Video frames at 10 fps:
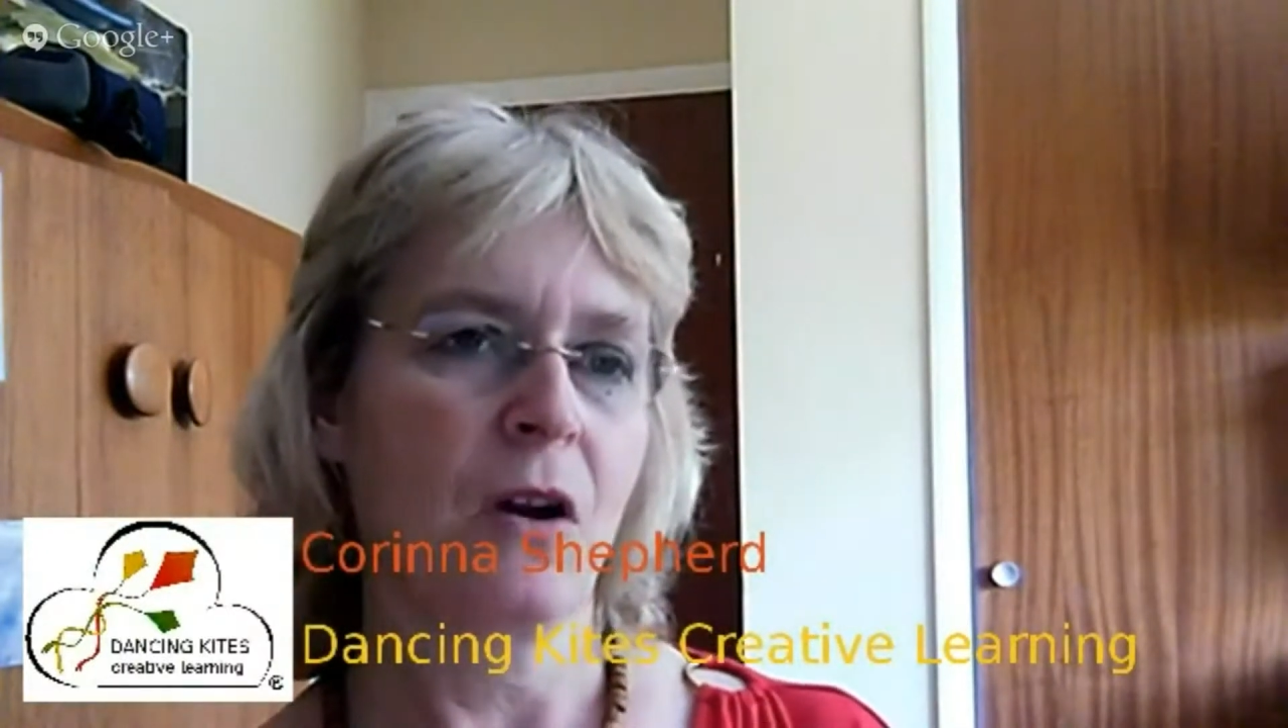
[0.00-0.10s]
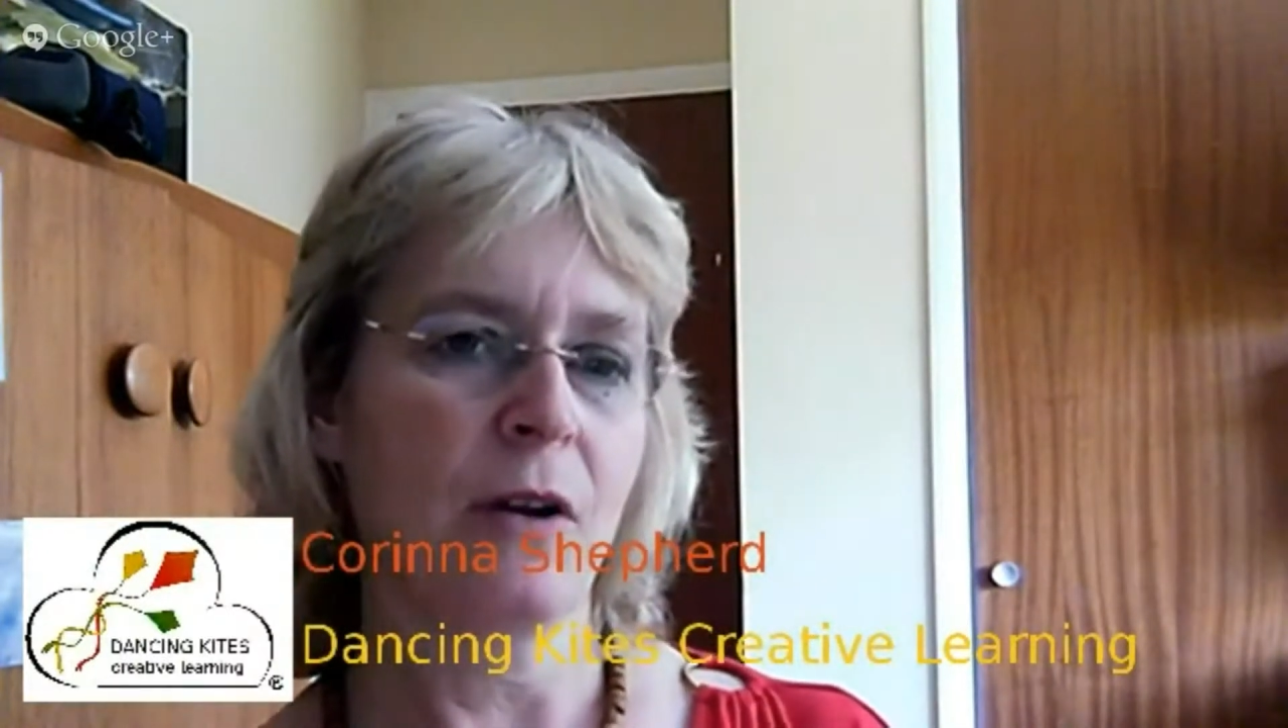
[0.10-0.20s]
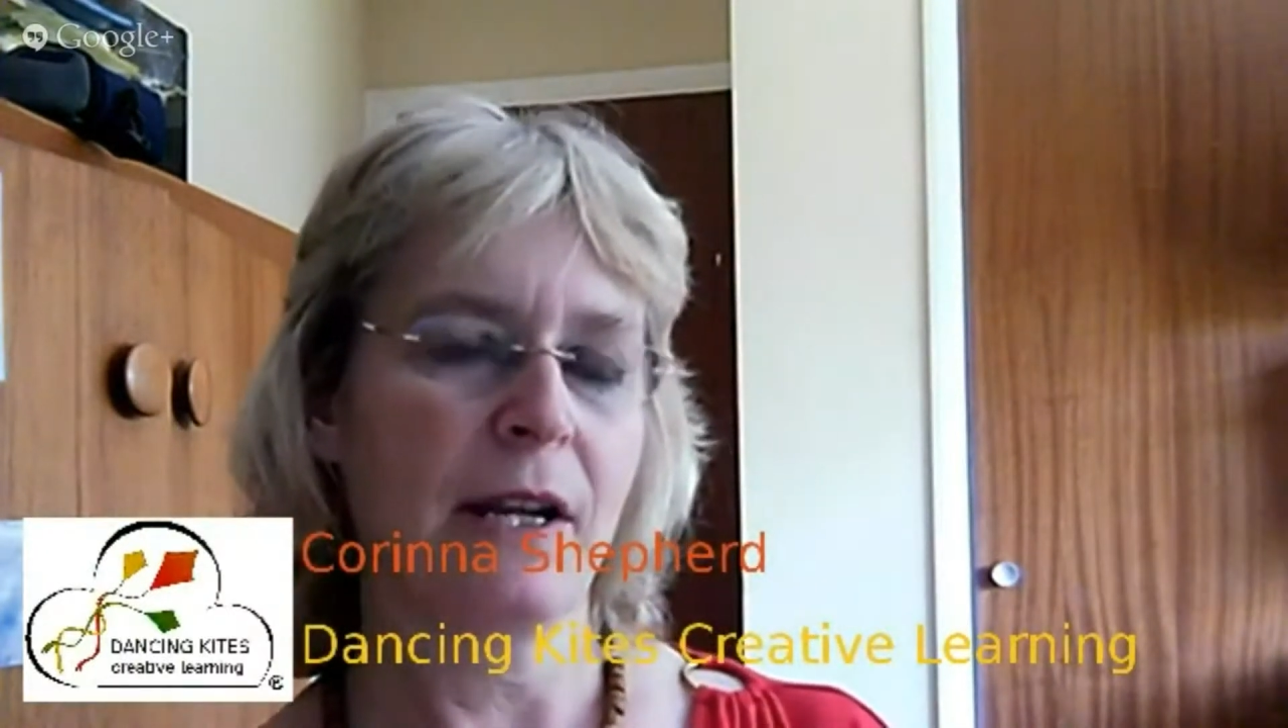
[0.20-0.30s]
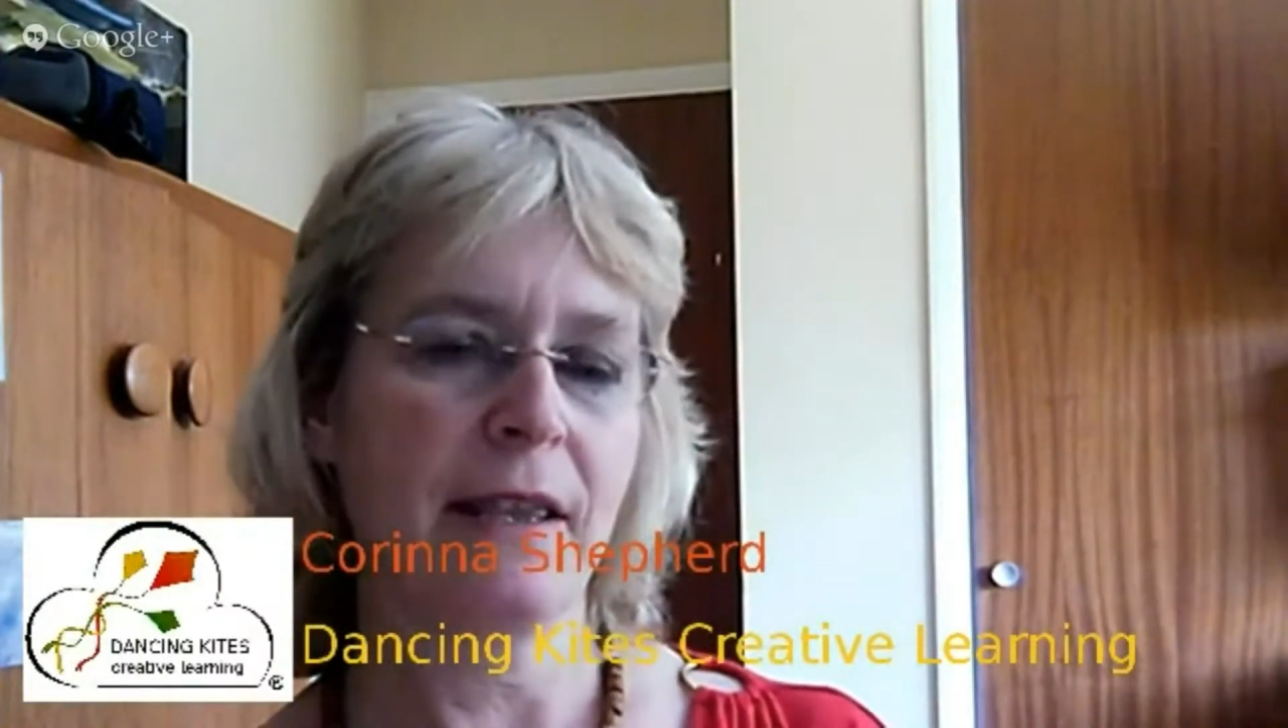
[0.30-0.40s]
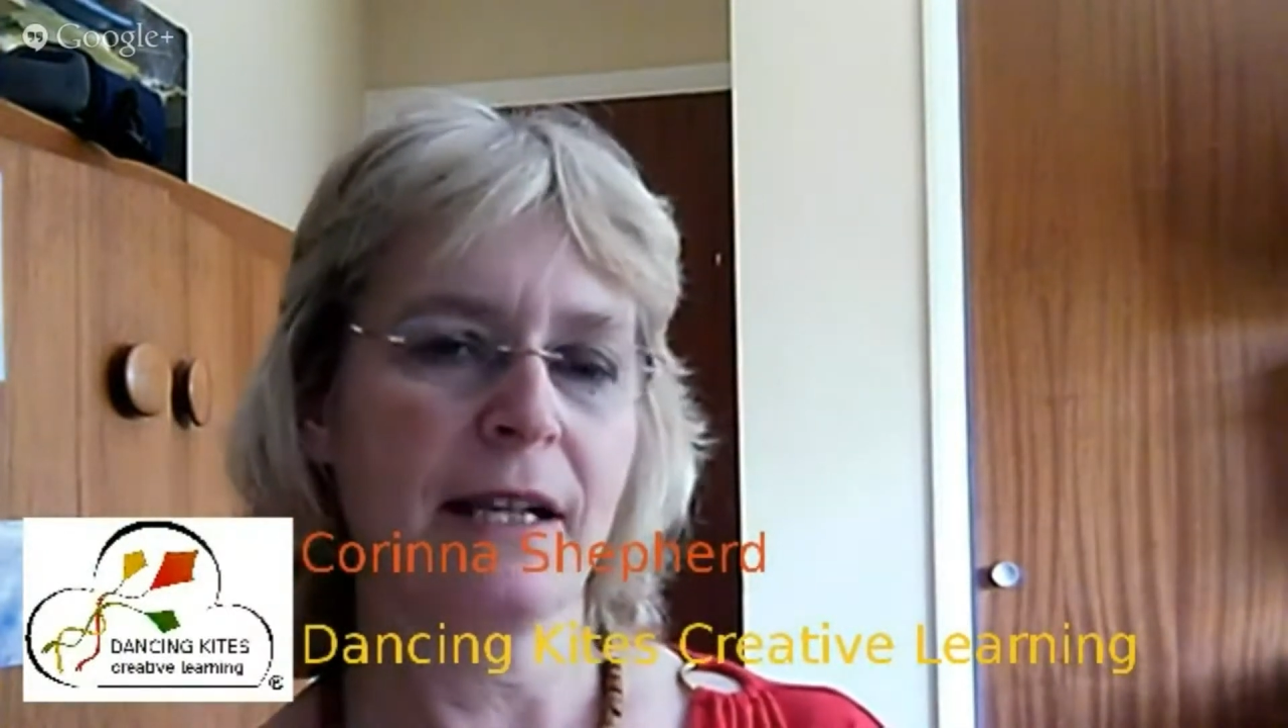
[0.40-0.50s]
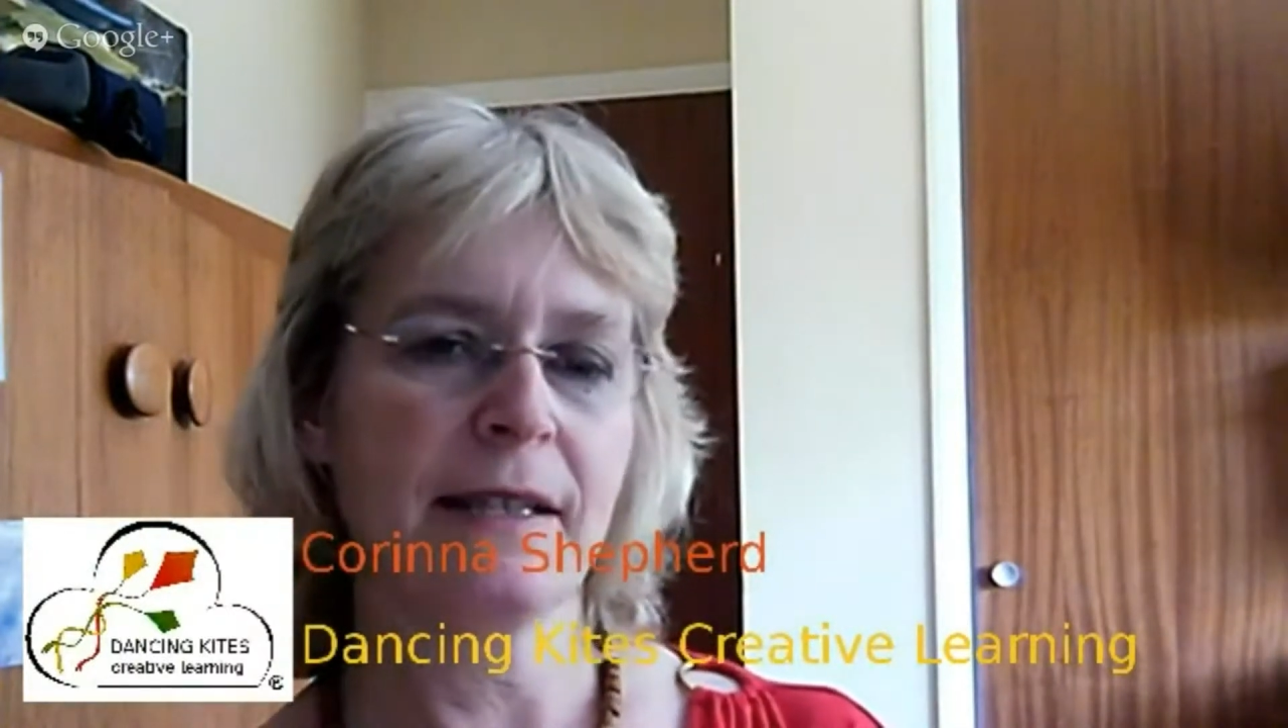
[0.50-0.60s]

getting that